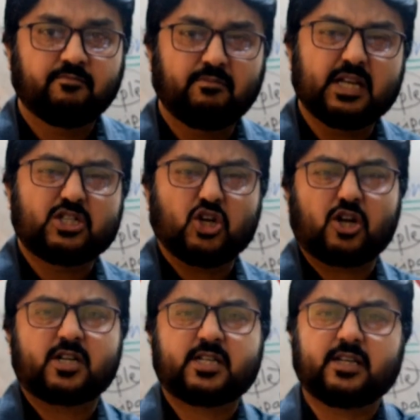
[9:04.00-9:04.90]

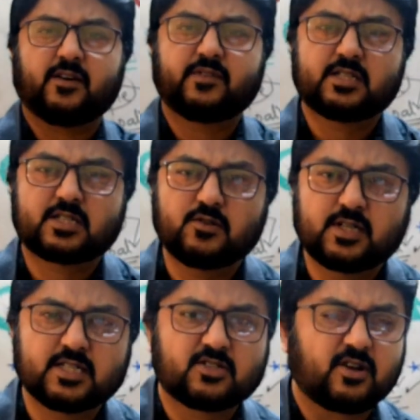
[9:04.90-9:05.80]
majority of the
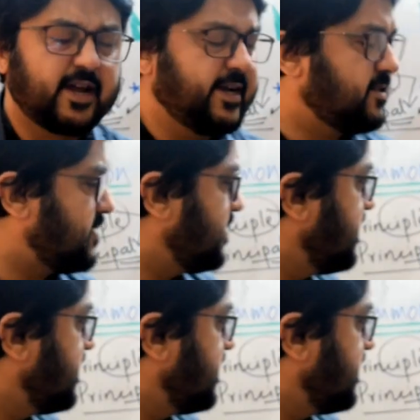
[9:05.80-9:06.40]
students write